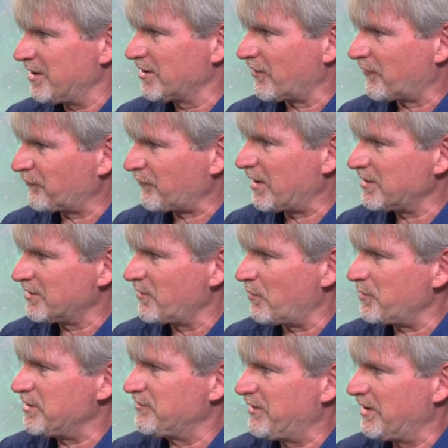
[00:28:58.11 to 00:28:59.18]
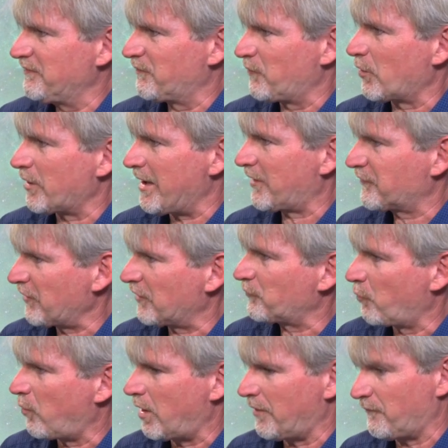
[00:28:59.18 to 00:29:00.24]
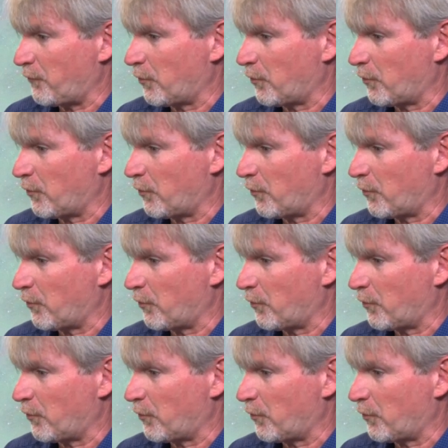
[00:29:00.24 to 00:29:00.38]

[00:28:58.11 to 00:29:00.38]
exciting that we did for X S one,